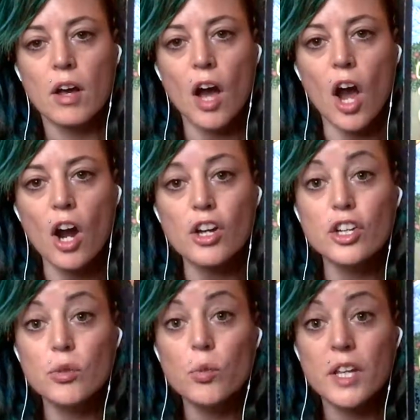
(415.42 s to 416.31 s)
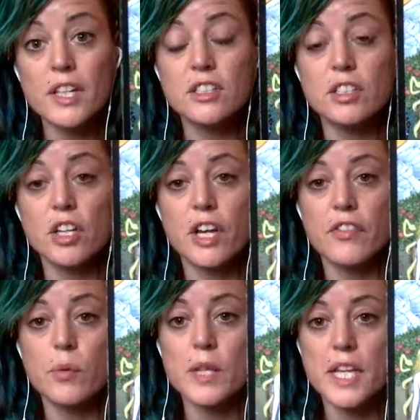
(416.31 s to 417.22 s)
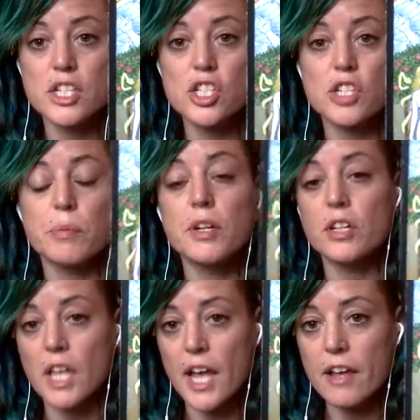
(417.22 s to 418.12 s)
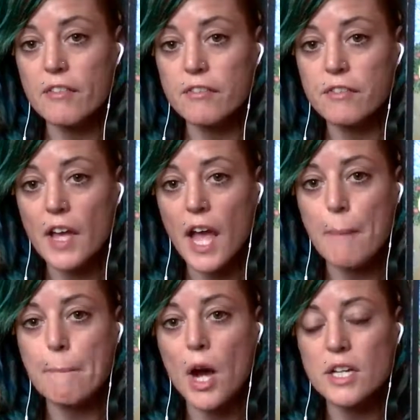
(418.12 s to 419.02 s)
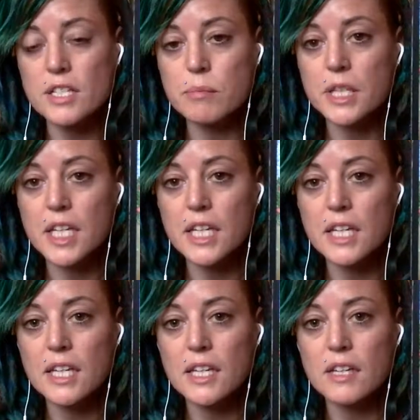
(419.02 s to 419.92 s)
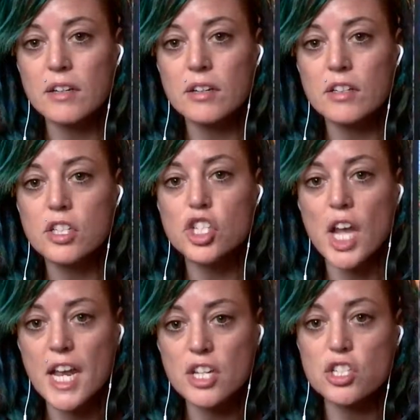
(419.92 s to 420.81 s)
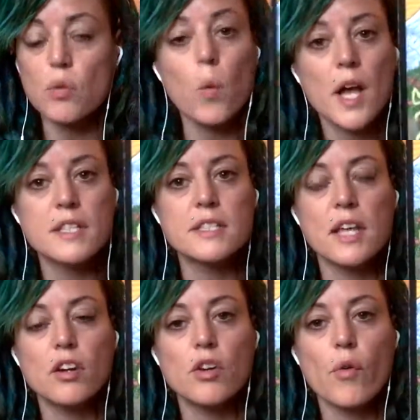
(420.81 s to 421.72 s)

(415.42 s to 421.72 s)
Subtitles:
Are you willing to look at the relationship in your life and possibly change the ones that are no